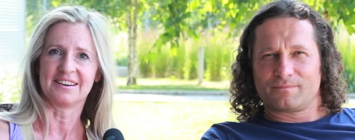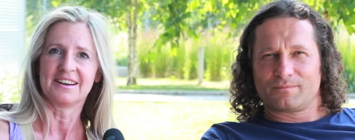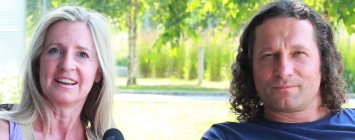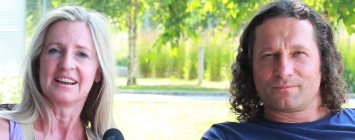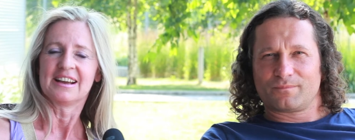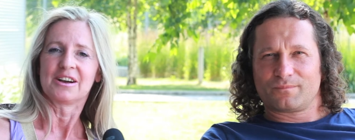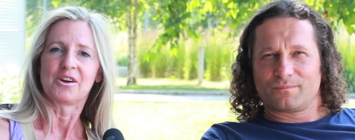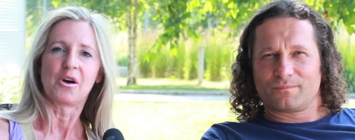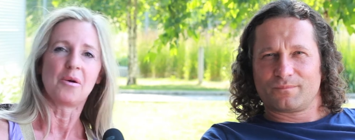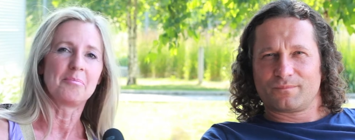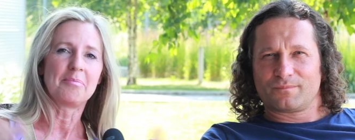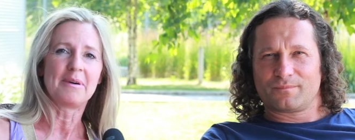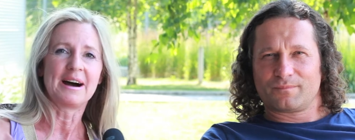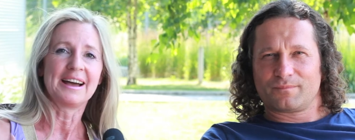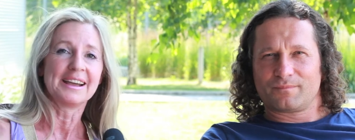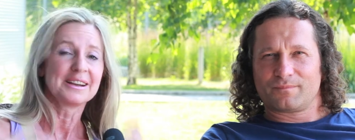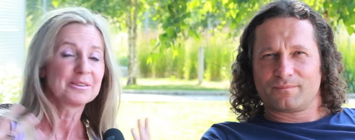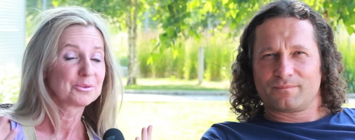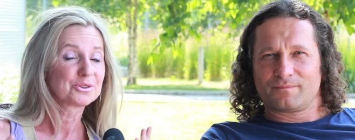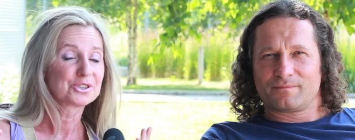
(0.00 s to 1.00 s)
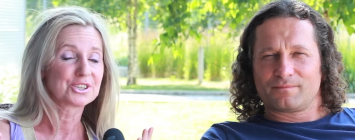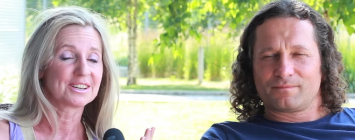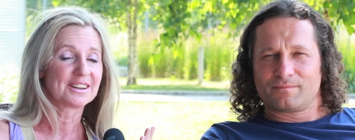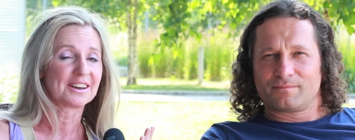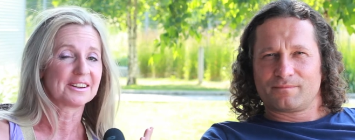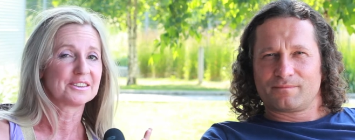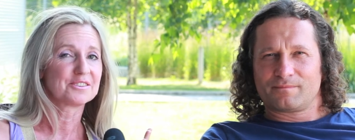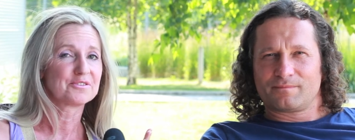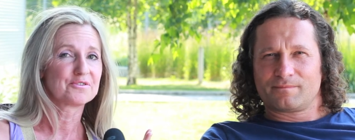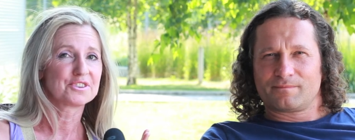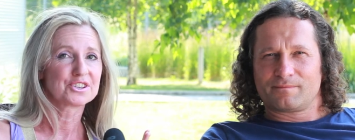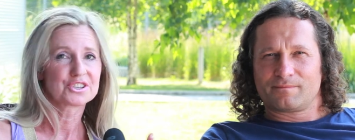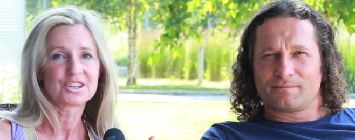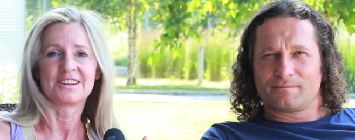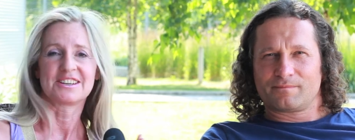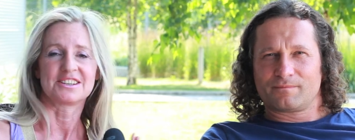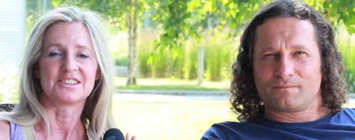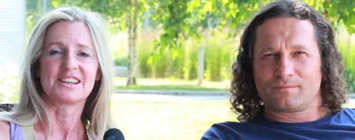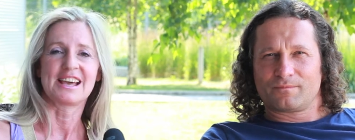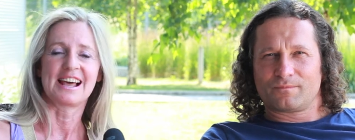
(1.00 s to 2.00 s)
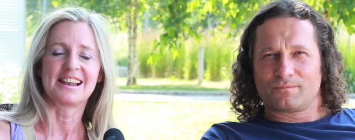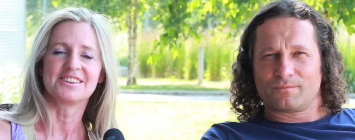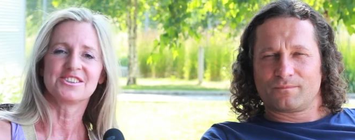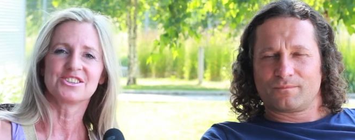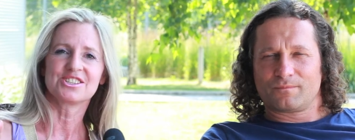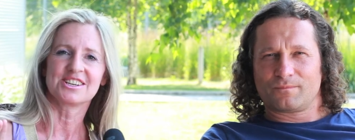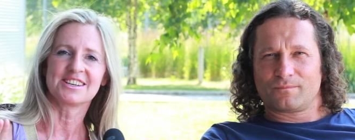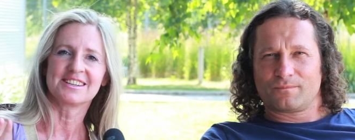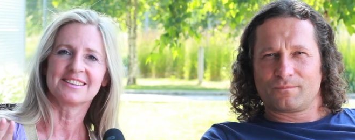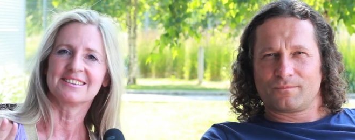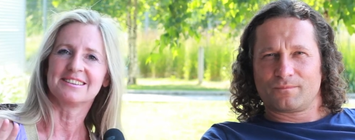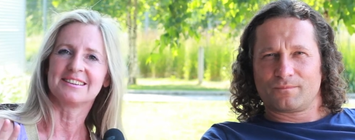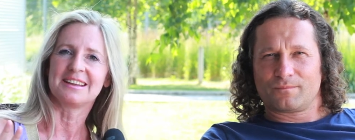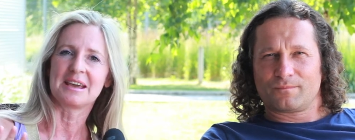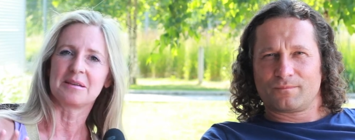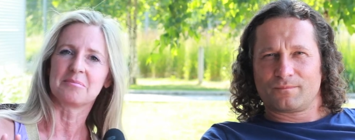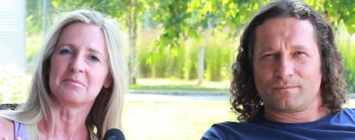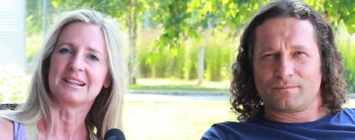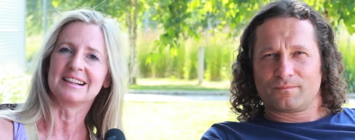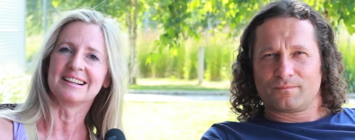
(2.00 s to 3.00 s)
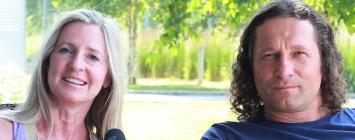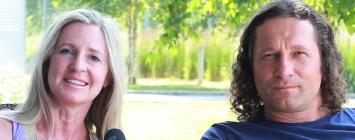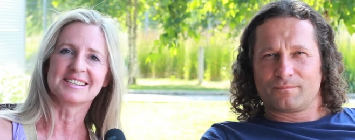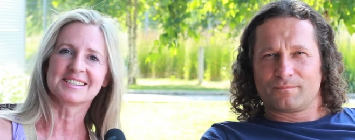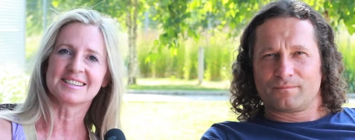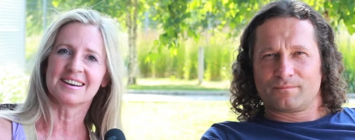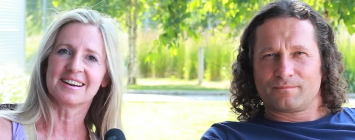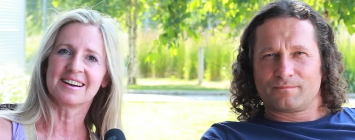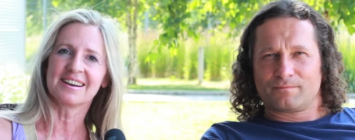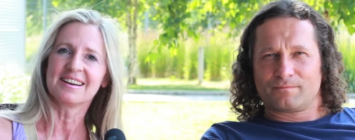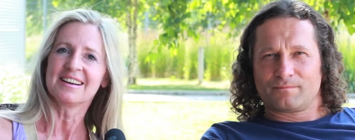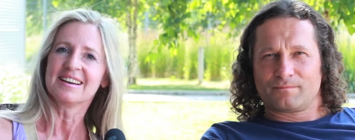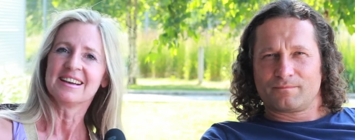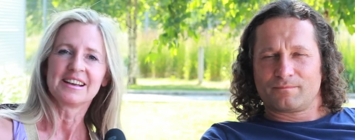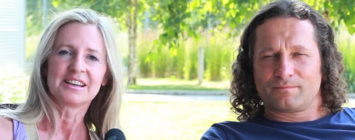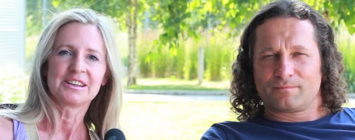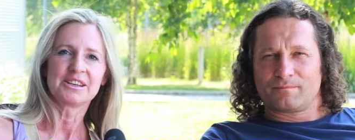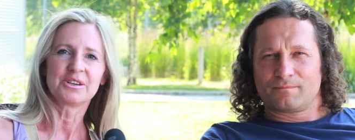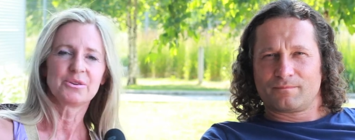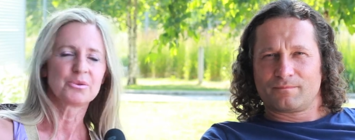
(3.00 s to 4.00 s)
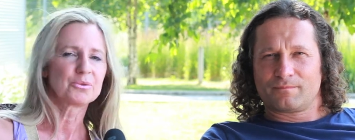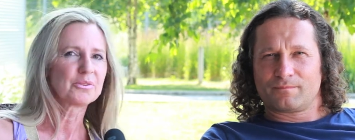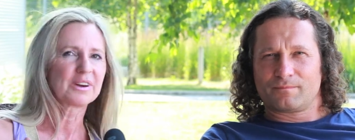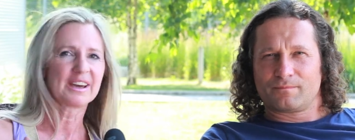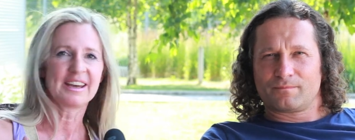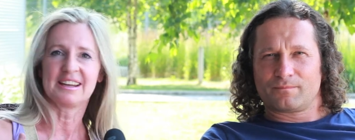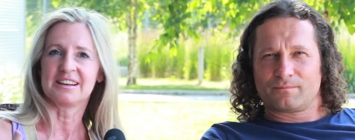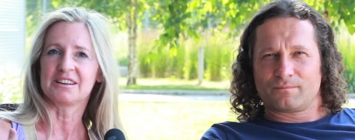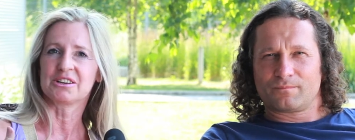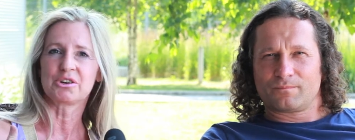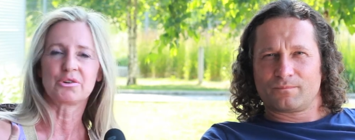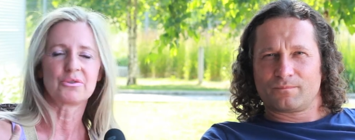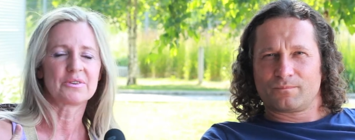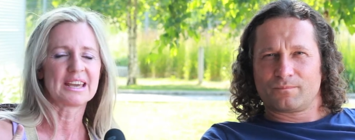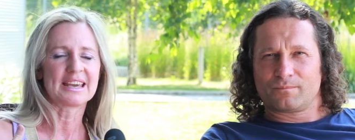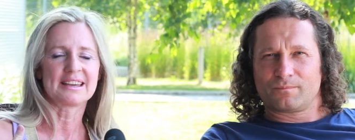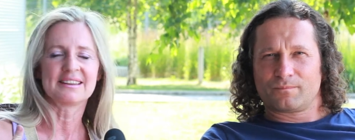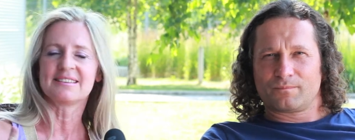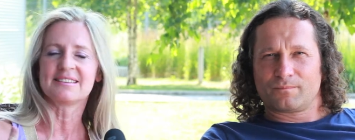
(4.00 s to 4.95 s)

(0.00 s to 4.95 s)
Speaker 1: Combined with an artificial intelligence named Lisa, you can create